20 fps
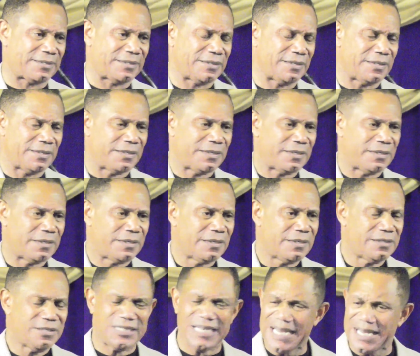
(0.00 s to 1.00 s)
Yes.
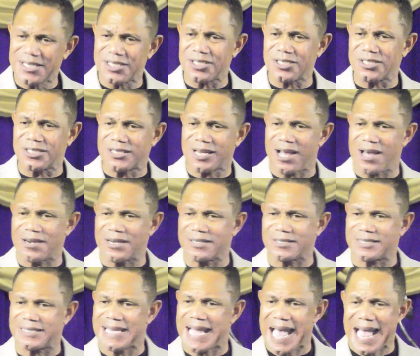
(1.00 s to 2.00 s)
Jesus taught
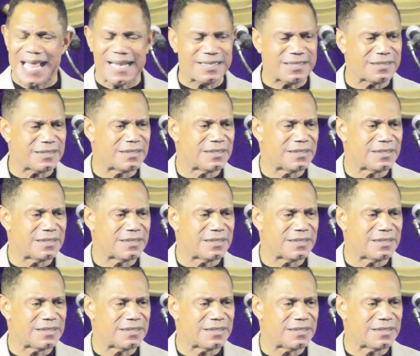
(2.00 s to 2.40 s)
us that.